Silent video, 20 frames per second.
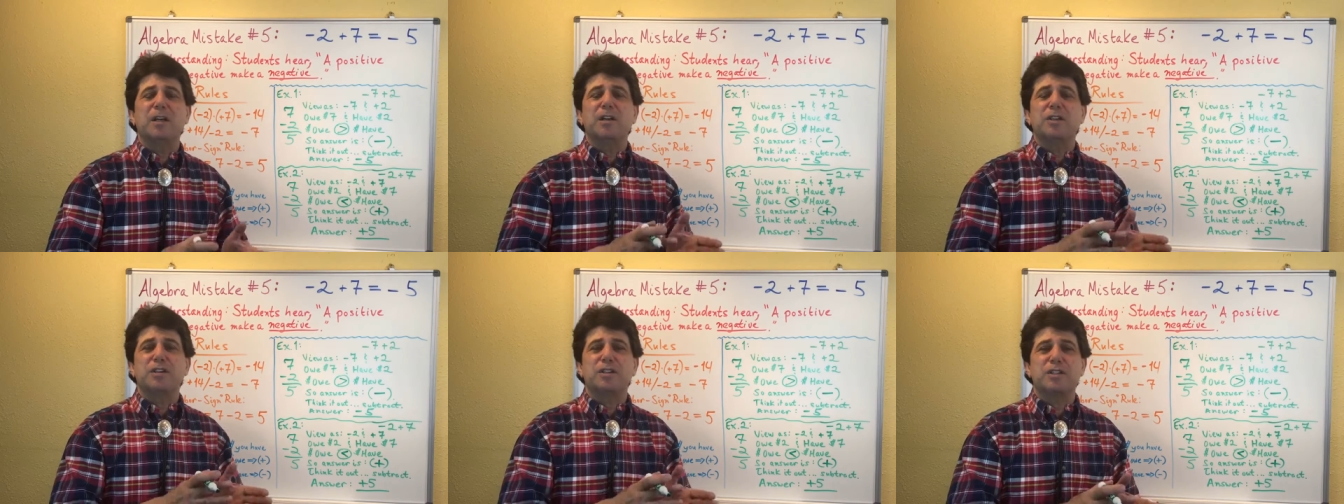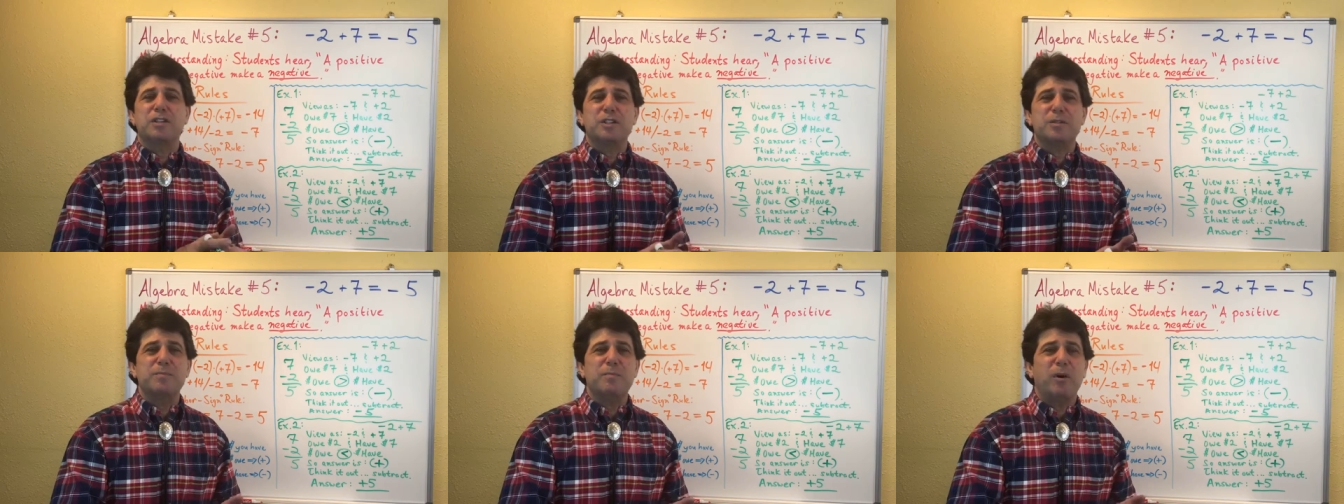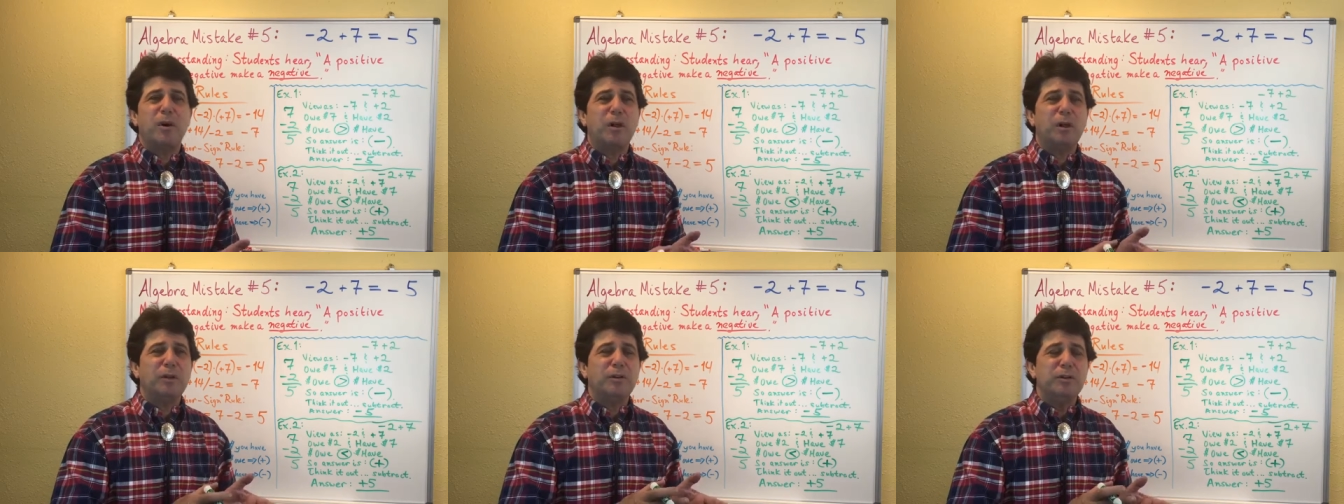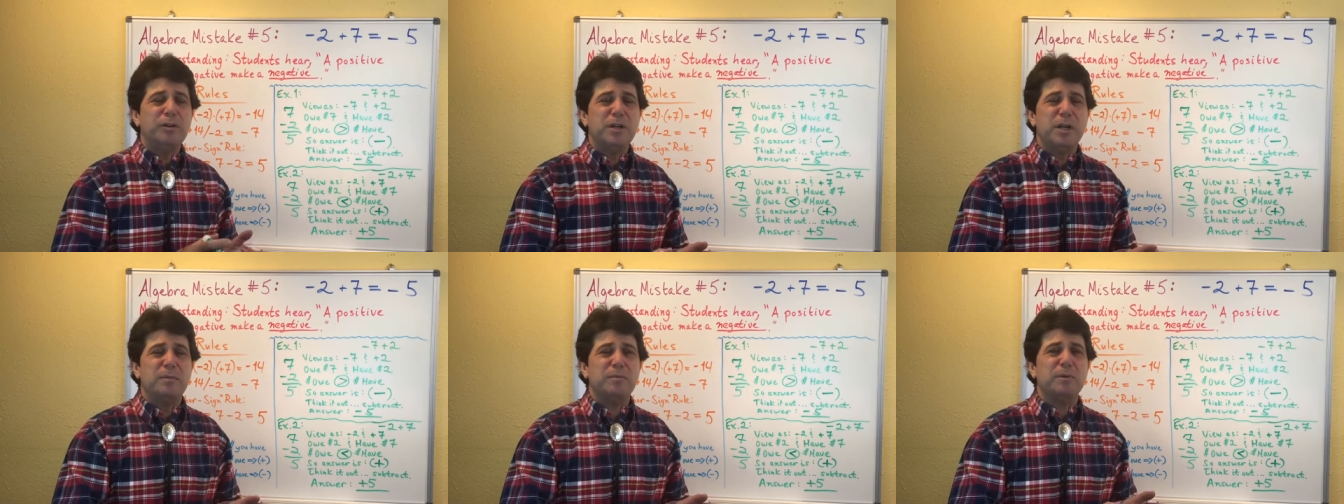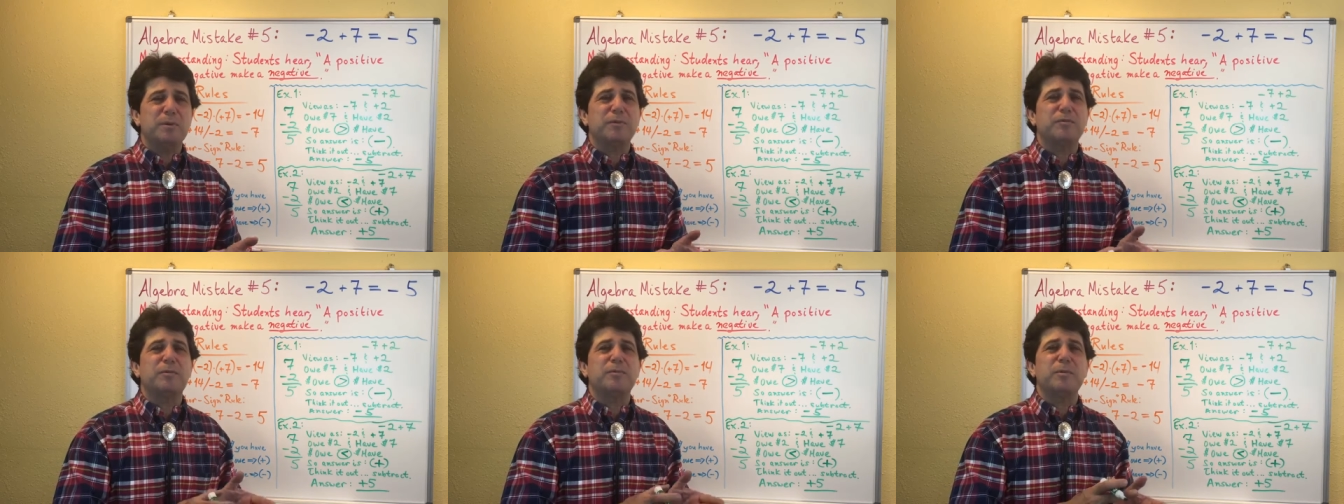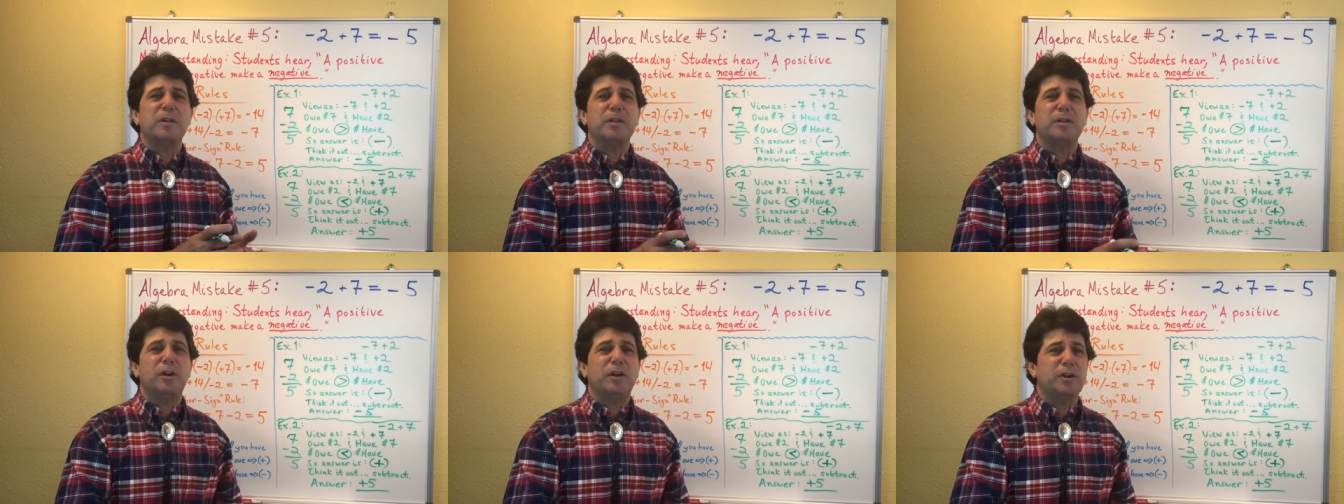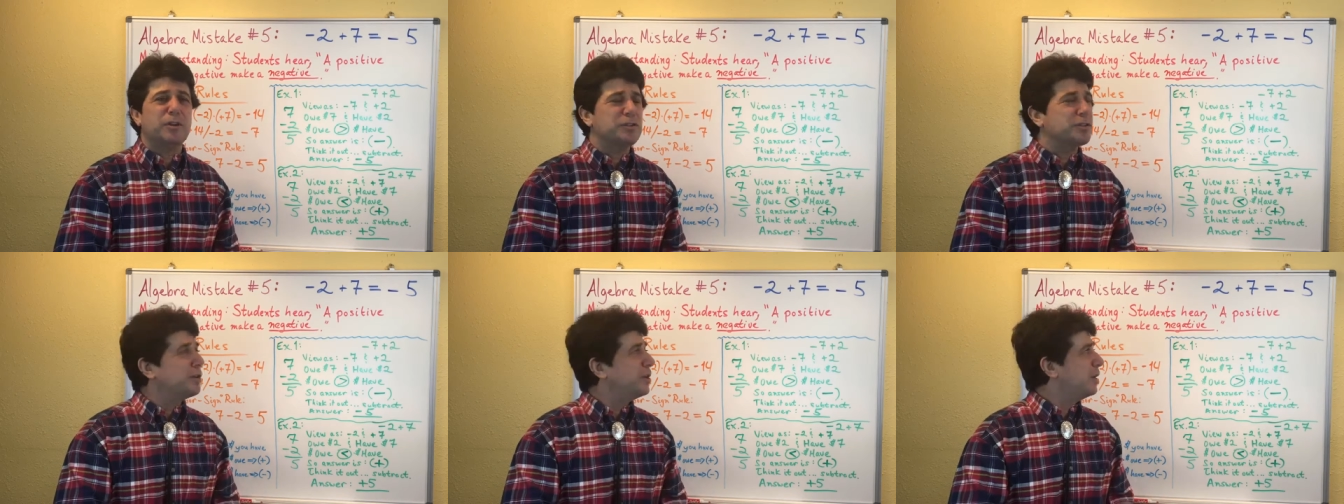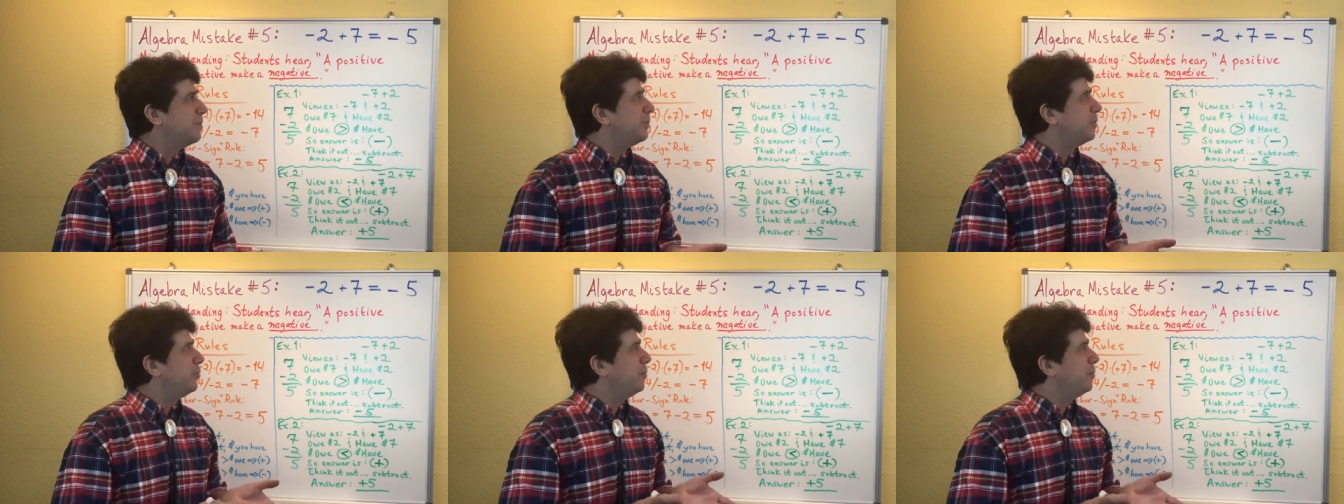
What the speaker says: the smaller number from the larger number.